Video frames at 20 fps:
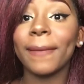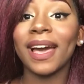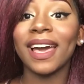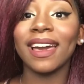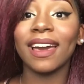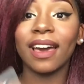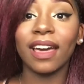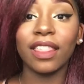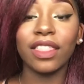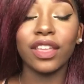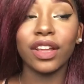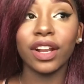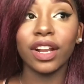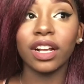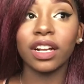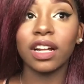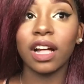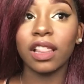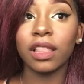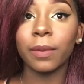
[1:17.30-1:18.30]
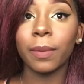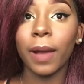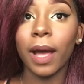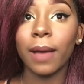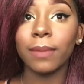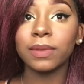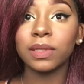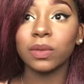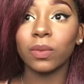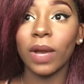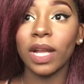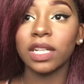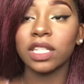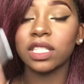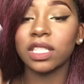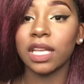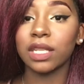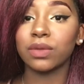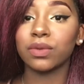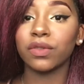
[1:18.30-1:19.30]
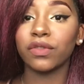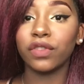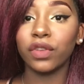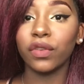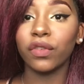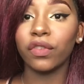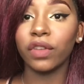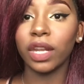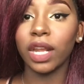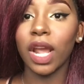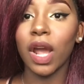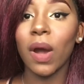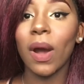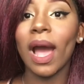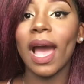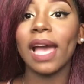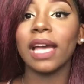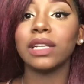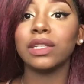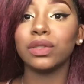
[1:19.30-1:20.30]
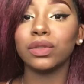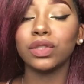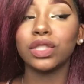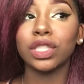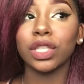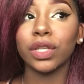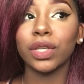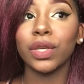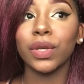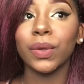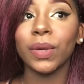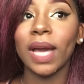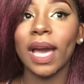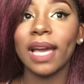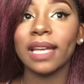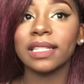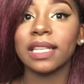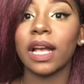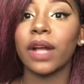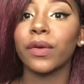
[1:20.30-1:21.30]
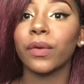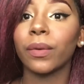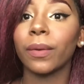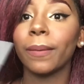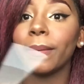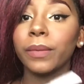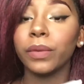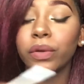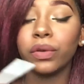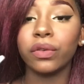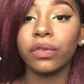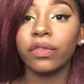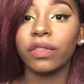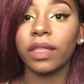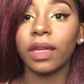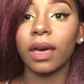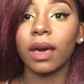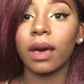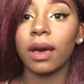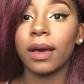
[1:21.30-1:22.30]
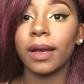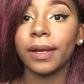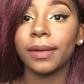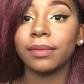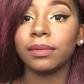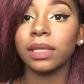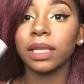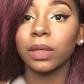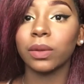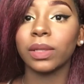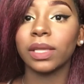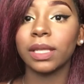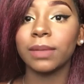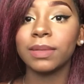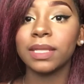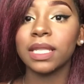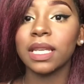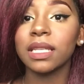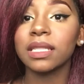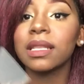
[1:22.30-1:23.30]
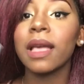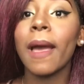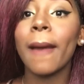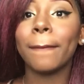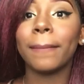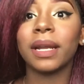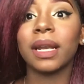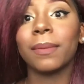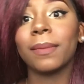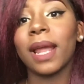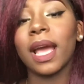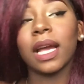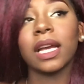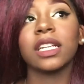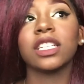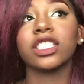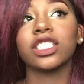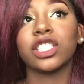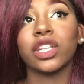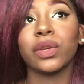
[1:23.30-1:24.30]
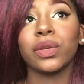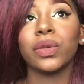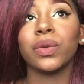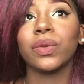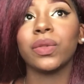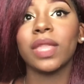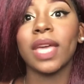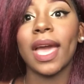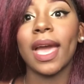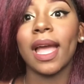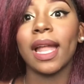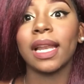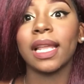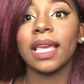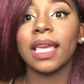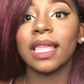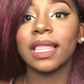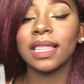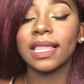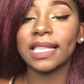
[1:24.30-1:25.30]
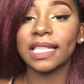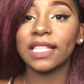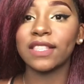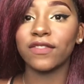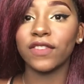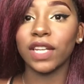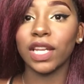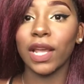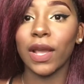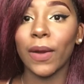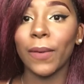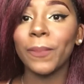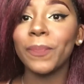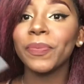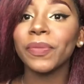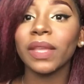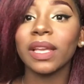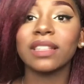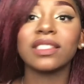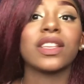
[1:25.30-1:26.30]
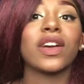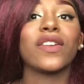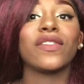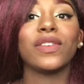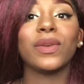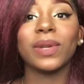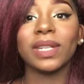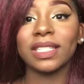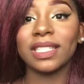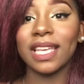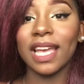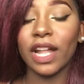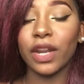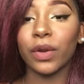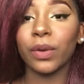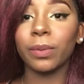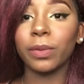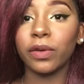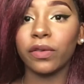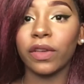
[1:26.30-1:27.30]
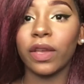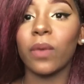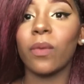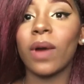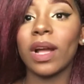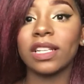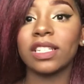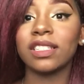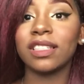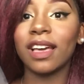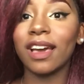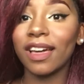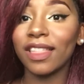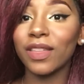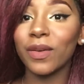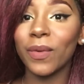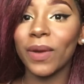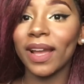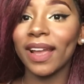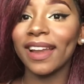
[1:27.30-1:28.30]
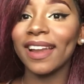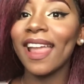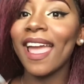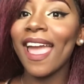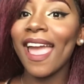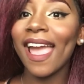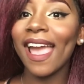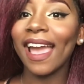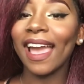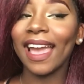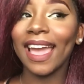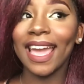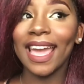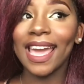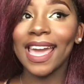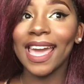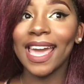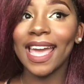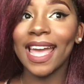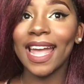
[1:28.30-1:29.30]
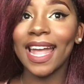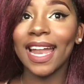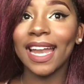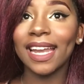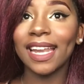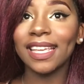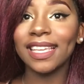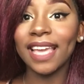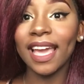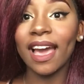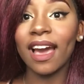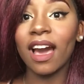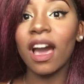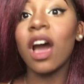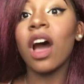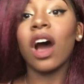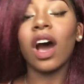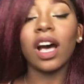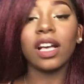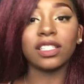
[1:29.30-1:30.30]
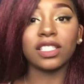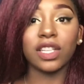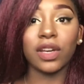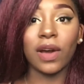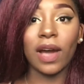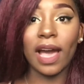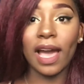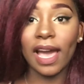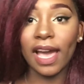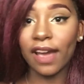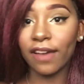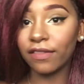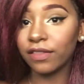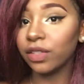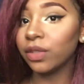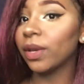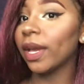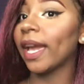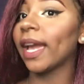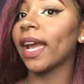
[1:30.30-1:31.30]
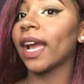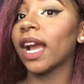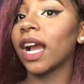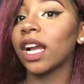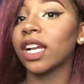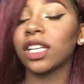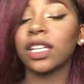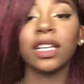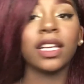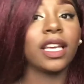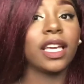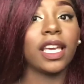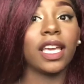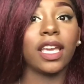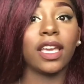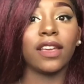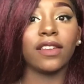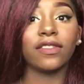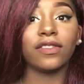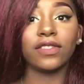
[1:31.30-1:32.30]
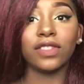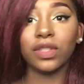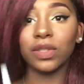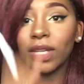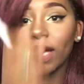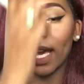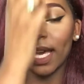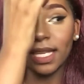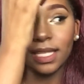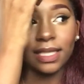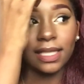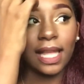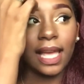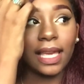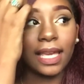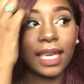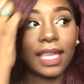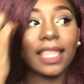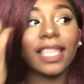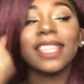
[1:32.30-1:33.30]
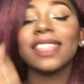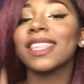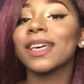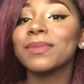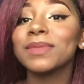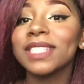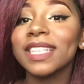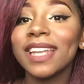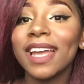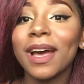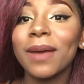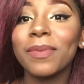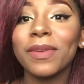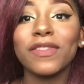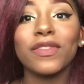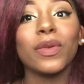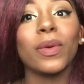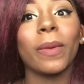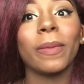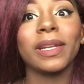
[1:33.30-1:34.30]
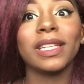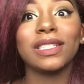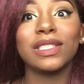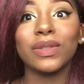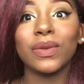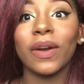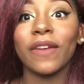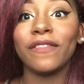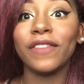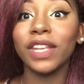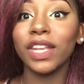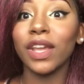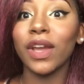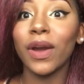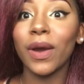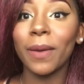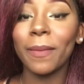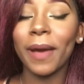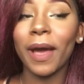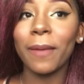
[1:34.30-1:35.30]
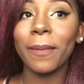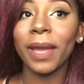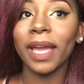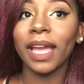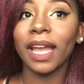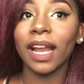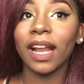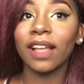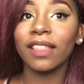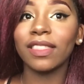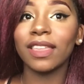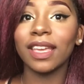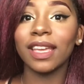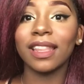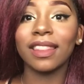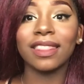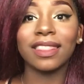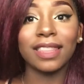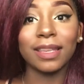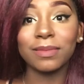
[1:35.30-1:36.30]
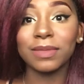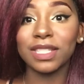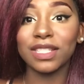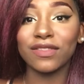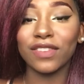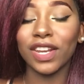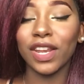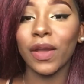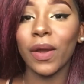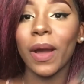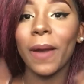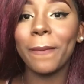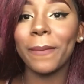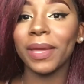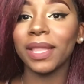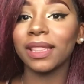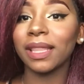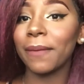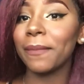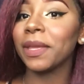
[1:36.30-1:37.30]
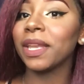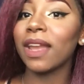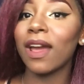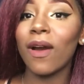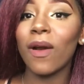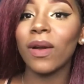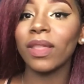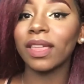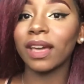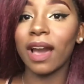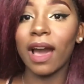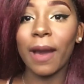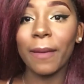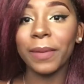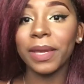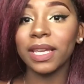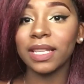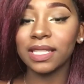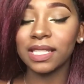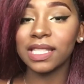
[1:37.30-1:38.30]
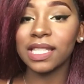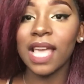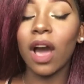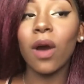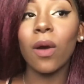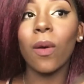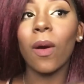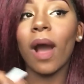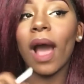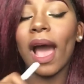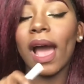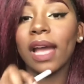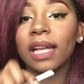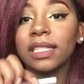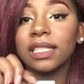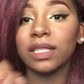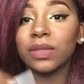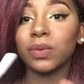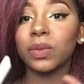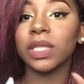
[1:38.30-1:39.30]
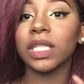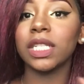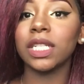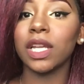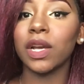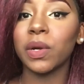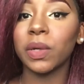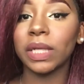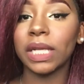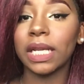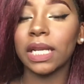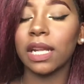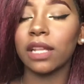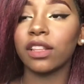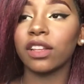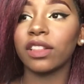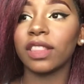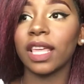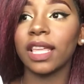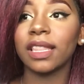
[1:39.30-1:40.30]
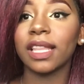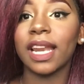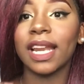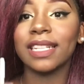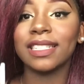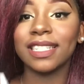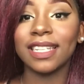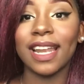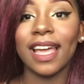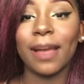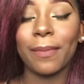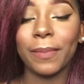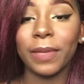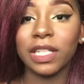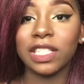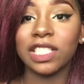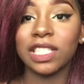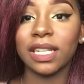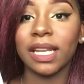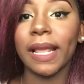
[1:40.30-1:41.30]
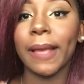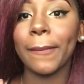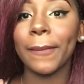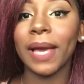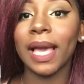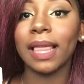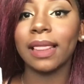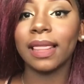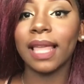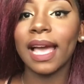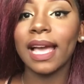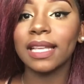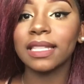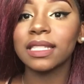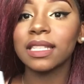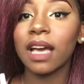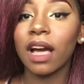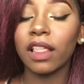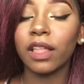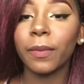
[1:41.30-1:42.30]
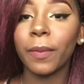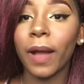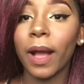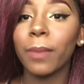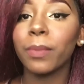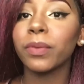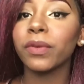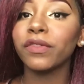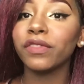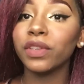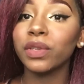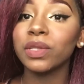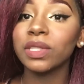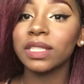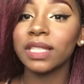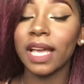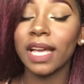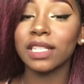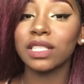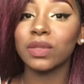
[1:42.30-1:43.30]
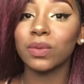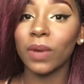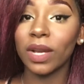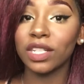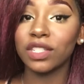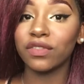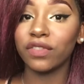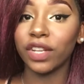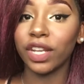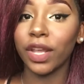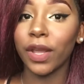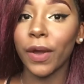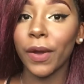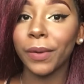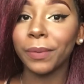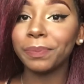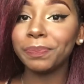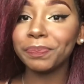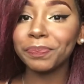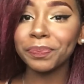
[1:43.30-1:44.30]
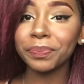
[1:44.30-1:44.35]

my other ColourPop swatch slash review video, I do show you guys how to remove the um, liquid lipsticks, but I'm not going to show you that in this video. So if you want to see how to remove it, watch the other one. And yeah, also I have new hair if you guys like it, then thumbs it up. If you want me to do a video about my hair, then thumbs this video up and let me know in the comments. Oh, I did want to note another thing that I did not mention in my last ColourPop review slash swatch video.